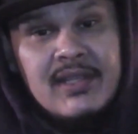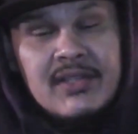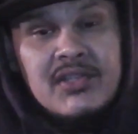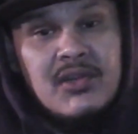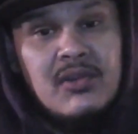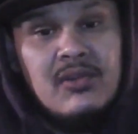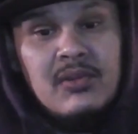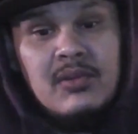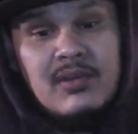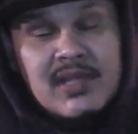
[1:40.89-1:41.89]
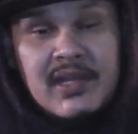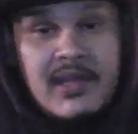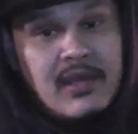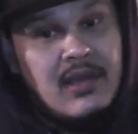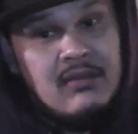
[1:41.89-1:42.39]
So I was like,
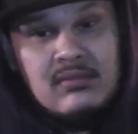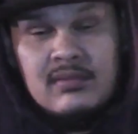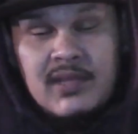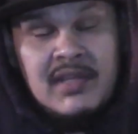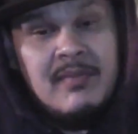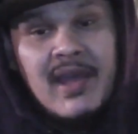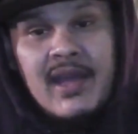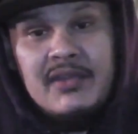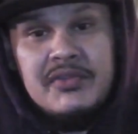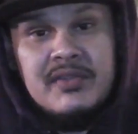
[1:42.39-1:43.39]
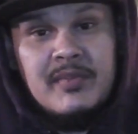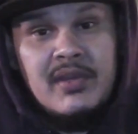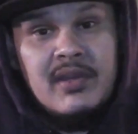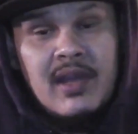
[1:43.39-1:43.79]
"Yeah, here's my address, man.